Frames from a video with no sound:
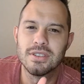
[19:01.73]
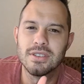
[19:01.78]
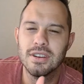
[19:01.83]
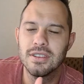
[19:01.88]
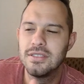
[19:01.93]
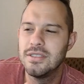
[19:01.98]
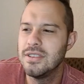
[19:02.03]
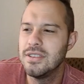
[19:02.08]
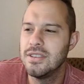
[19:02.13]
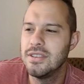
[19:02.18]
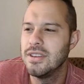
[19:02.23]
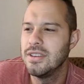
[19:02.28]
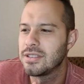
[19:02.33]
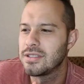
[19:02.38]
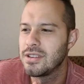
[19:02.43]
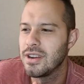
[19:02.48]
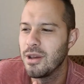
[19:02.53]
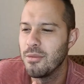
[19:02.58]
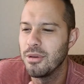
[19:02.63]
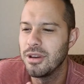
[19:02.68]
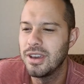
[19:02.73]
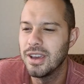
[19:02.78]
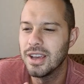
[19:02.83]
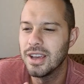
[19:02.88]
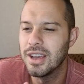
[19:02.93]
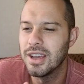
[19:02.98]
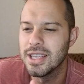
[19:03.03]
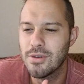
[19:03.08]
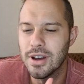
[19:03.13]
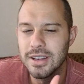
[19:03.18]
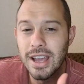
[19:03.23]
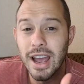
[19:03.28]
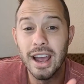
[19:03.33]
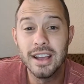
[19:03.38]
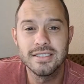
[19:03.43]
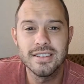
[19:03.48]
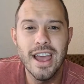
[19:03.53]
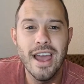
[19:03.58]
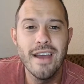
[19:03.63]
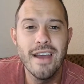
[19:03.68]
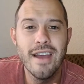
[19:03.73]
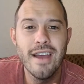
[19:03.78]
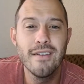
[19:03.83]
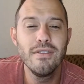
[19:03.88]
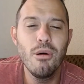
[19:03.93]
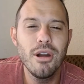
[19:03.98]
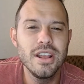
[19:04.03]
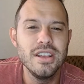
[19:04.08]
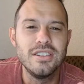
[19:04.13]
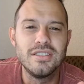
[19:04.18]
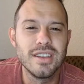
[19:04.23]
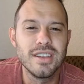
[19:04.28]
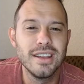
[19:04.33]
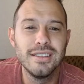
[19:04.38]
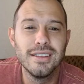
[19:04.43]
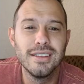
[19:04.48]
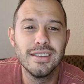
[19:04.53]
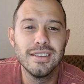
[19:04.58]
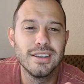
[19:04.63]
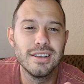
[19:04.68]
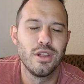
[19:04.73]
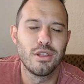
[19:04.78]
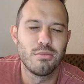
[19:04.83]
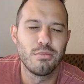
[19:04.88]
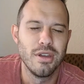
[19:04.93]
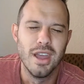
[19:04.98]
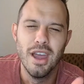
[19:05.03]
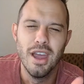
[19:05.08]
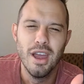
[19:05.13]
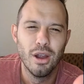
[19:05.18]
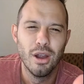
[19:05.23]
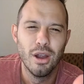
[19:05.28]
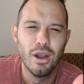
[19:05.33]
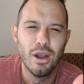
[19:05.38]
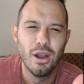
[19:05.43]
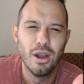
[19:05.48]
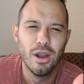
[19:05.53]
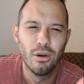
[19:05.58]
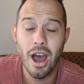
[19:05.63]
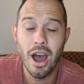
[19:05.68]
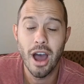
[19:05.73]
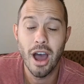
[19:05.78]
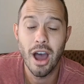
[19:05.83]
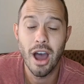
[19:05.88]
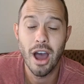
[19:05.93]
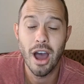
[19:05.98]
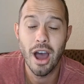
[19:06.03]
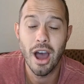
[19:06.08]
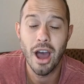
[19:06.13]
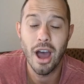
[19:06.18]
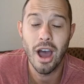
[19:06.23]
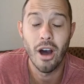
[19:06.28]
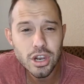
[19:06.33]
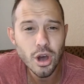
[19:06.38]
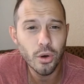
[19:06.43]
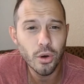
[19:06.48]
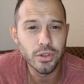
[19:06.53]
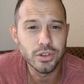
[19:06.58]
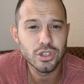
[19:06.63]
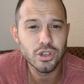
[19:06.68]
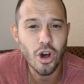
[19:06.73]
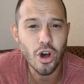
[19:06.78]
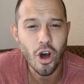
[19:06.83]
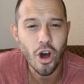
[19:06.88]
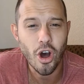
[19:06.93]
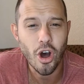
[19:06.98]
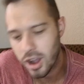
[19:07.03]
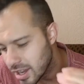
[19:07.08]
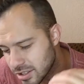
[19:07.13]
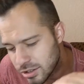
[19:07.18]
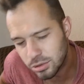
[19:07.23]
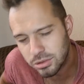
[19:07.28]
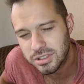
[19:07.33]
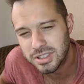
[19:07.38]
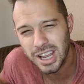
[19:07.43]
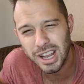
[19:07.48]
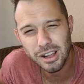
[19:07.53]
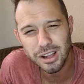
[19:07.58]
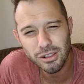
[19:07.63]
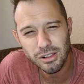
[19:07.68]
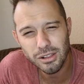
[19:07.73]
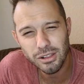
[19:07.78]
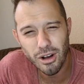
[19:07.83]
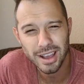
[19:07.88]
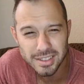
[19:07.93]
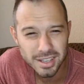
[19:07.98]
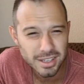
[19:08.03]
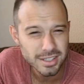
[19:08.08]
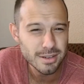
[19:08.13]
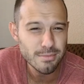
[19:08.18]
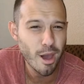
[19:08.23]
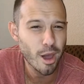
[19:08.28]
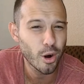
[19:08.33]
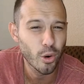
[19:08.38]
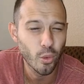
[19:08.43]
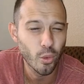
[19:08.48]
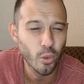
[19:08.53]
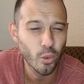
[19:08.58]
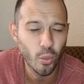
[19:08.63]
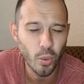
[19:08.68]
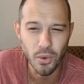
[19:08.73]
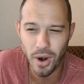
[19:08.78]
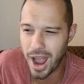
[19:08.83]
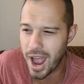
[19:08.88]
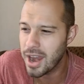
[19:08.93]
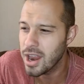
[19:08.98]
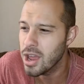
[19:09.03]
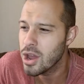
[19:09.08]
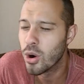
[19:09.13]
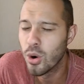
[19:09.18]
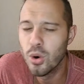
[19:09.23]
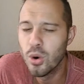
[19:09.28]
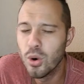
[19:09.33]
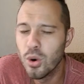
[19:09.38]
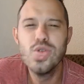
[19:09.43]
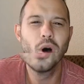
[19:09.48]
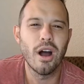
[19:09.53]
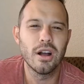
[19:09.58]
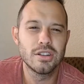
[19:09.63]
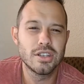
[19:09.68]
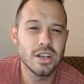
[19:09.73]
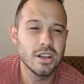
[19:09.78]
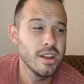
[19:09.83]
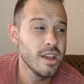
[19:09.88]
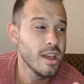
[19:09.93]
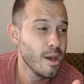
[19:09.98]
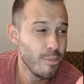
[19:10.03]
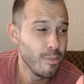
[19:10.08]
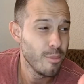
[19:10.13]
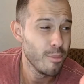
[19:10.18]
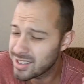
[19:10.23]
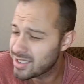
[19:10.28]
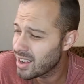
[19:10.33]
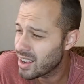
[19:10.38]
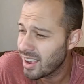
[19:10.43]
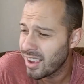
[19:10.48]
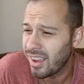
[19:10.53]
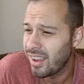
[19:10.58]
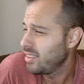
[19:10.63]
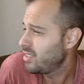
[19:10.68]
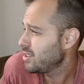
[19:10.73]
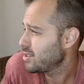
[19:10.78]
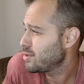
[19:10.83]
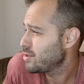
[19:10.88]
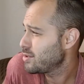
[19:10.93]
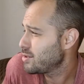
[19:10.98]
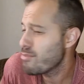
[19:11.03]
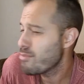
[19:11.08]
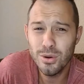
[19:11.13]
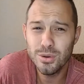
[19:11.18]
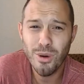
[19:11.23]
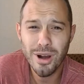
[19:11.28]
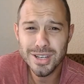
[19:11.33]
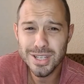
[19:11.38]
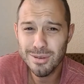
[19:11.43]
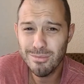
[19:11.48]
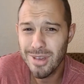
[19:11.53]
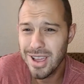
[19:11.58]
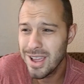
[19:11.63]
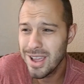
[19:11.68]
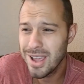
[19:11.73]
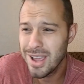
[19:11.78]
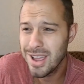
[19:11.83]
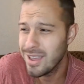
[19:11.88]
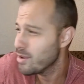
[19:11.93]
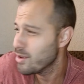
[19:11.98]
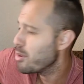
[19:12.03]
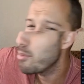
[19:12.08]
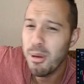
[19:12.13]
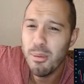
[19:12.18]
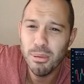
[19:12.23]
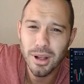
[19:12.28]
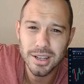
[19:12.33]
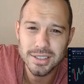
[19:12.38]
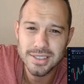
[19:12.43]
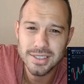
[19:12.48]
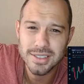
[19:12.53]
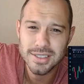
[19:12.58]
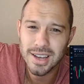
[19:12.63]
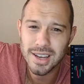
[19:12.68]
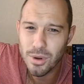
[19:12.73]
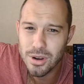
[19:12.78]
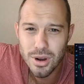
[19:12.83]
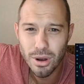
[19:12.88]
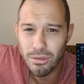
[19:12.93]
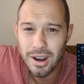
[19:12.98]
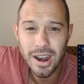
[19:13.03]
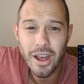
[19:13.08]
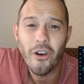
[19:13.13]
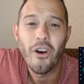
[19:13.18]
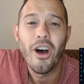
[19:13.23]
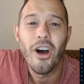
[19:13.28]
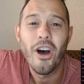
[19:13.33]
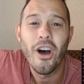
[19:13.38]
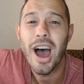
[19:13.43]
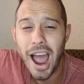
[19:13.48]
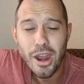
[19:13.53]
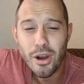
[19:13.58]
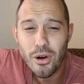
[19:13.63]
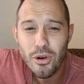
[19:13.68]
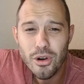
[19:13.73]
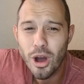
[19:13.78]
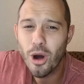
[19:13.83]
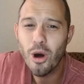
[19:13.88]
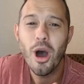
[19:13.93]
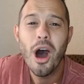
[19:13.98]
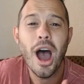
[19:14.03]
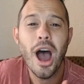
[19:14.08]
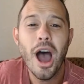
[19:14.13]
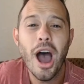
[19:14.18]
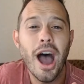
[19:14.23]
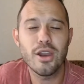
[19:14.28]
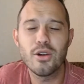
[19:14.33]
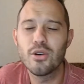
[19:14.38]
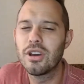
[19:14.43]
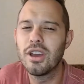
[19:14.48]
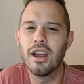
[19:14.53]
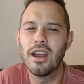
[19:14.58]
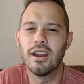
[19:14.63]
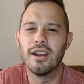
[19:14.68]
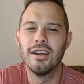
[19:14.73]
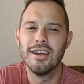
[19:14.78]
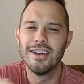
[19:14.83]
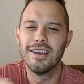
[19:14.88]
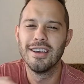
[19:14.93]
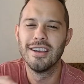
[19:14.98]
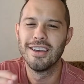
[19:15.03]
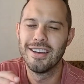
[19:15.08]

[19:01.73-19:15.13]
I would have sung to you yesterday. But guess what, guys? Everybody sing this with me right now. I know the song, so sing along. It doesn't matter where you're at, who's watching, because it doesn't matter who's watching me. There might be people outside the window right now. I don't know. I don't care.